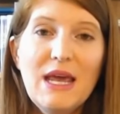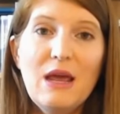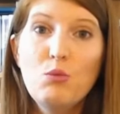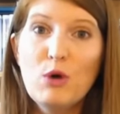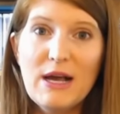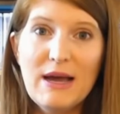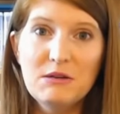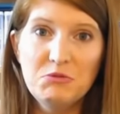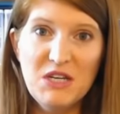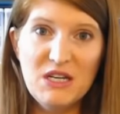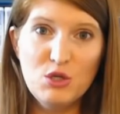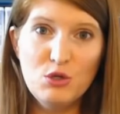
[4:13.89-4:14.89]
and what kind of
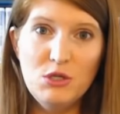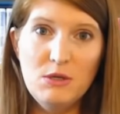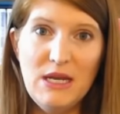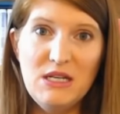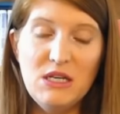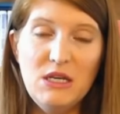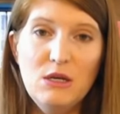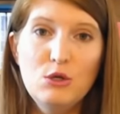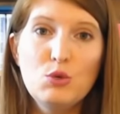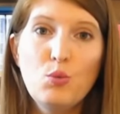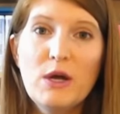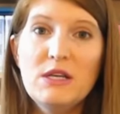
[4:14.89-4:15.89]
lectures you need to
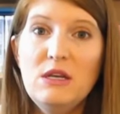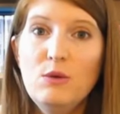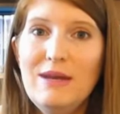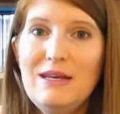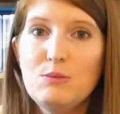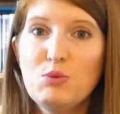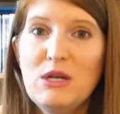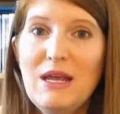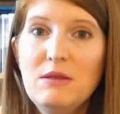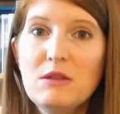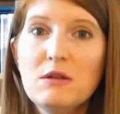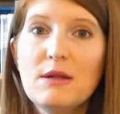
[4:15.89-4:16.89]
use. What do you need to put
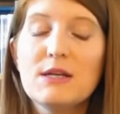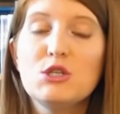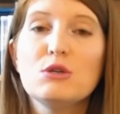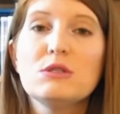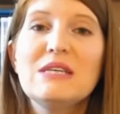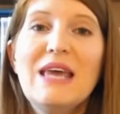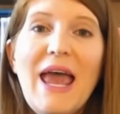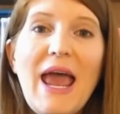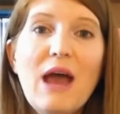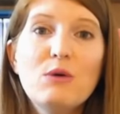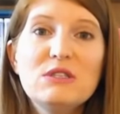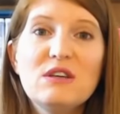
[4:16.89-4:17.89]
in the lectures?
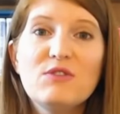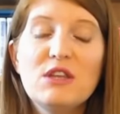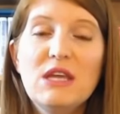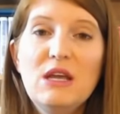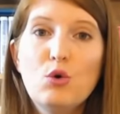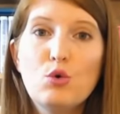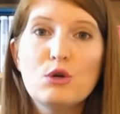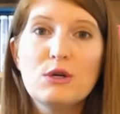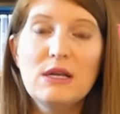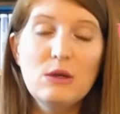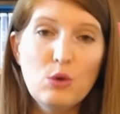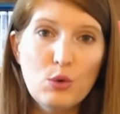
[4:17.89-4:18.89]
How is everything
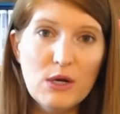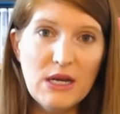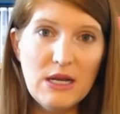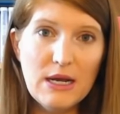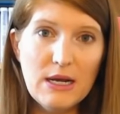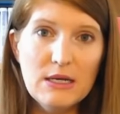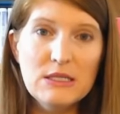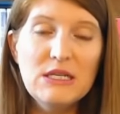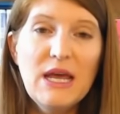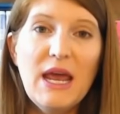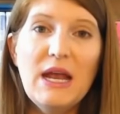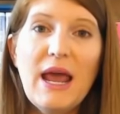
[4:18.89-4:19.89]
ordered and organized?
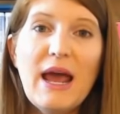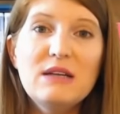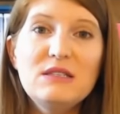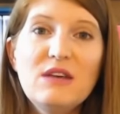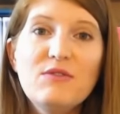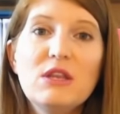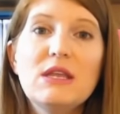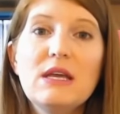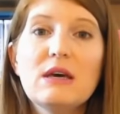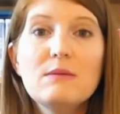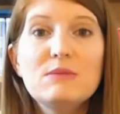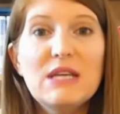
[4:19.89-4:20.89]
And how does everything
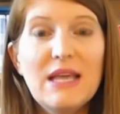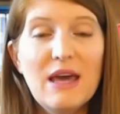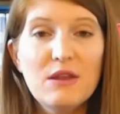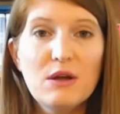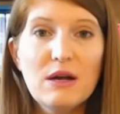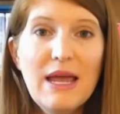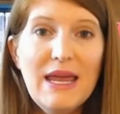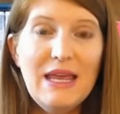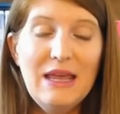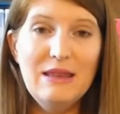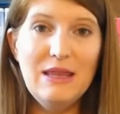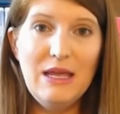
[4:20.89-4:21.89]
come together
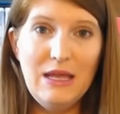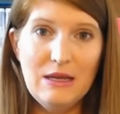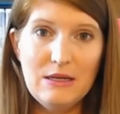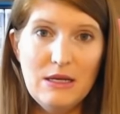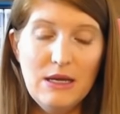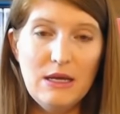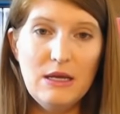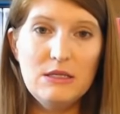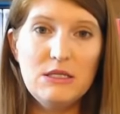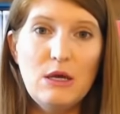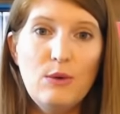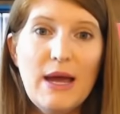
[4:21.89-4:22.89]
in the end? And
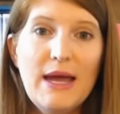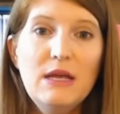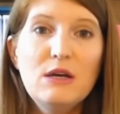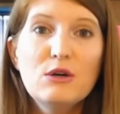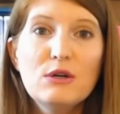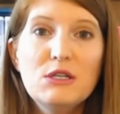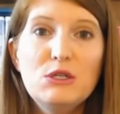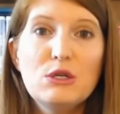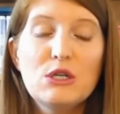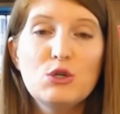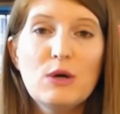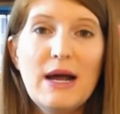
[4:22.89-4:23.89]
so I encourage you
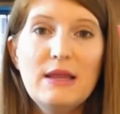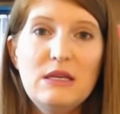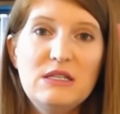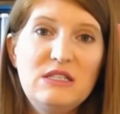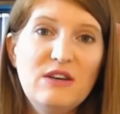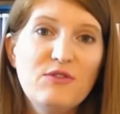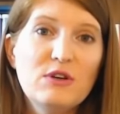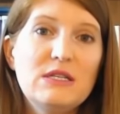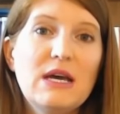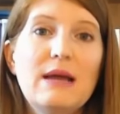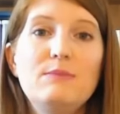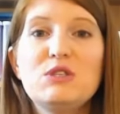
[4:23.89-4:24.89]
to try these different
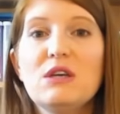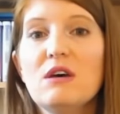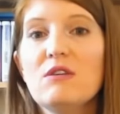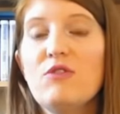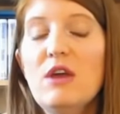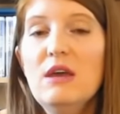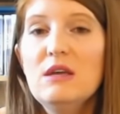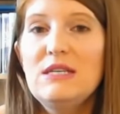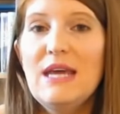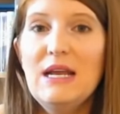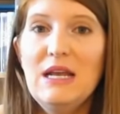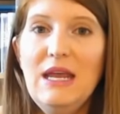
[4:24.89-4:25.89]
types of
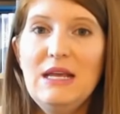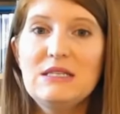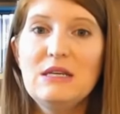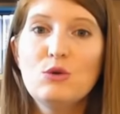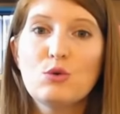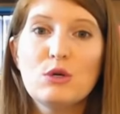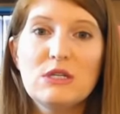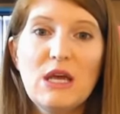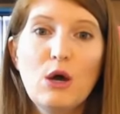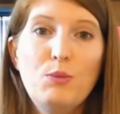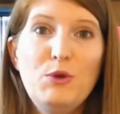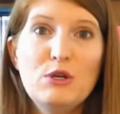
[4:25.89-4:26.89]
techniques in order to
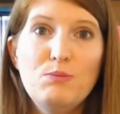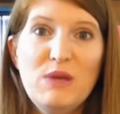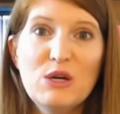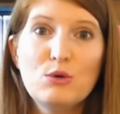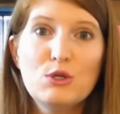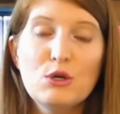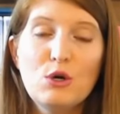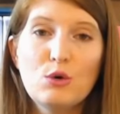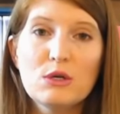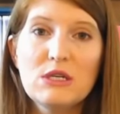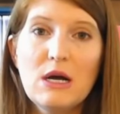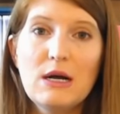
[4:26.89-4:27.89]
help you to build your
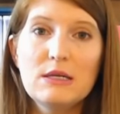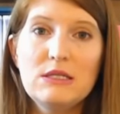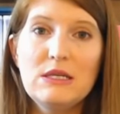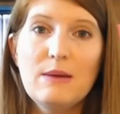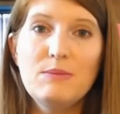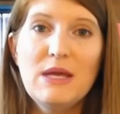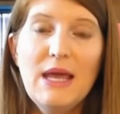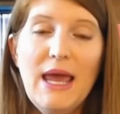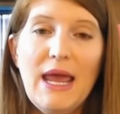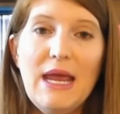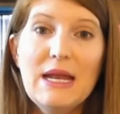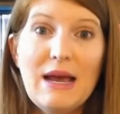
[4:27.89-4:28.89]
course concept.
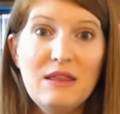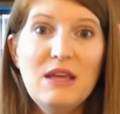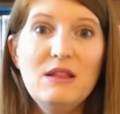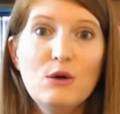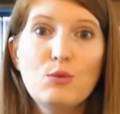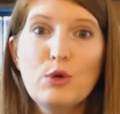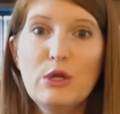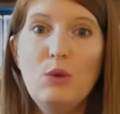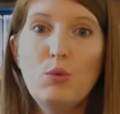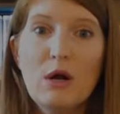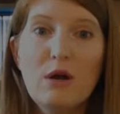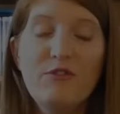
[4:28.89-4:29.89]
And I think they'll really
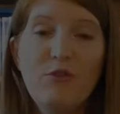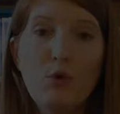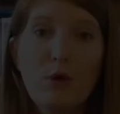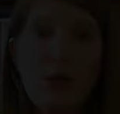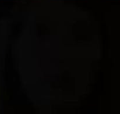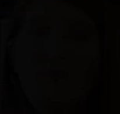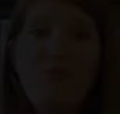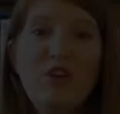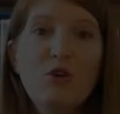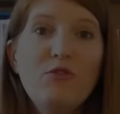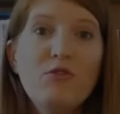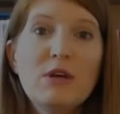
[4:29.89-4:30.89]
work for you.
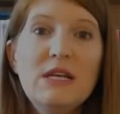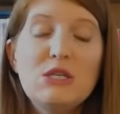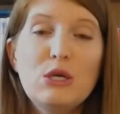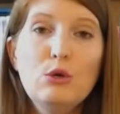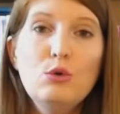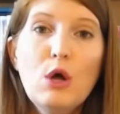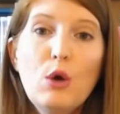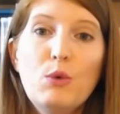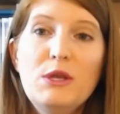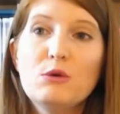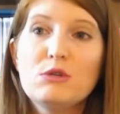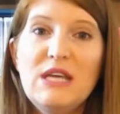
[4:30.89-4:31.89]
Feel free to,
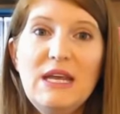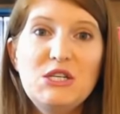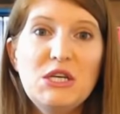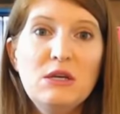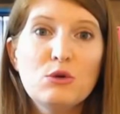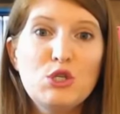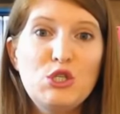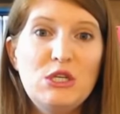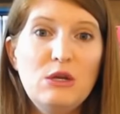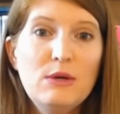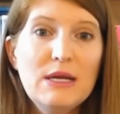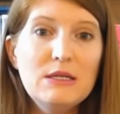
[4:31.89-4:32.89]
when you're teaching your
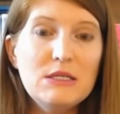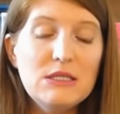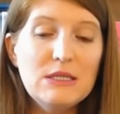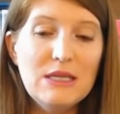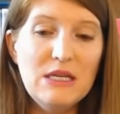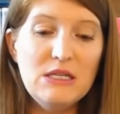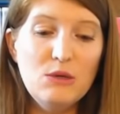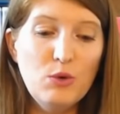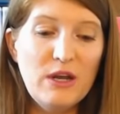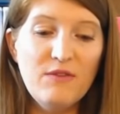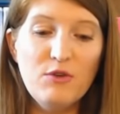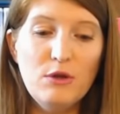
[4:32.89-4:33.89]
students,
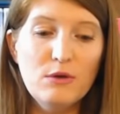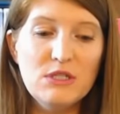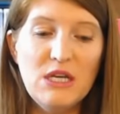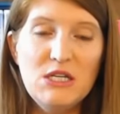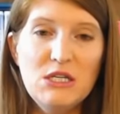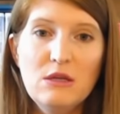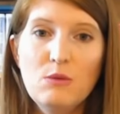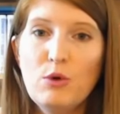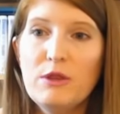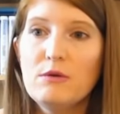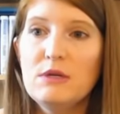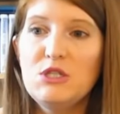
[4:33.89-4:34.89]
whatever you're teaching them,
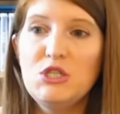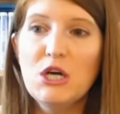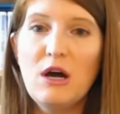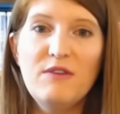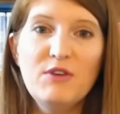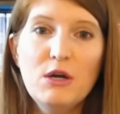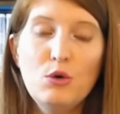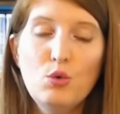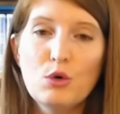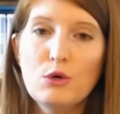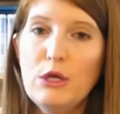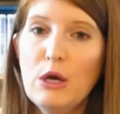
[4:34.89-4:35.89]
whether it's Java
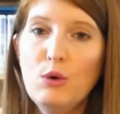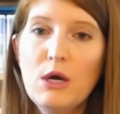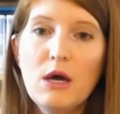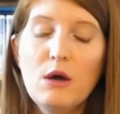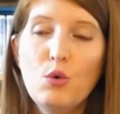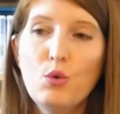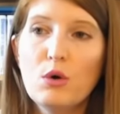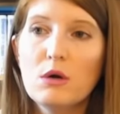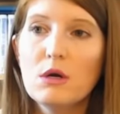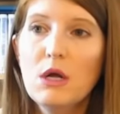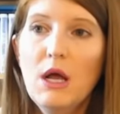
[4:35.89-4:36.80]
or yoga or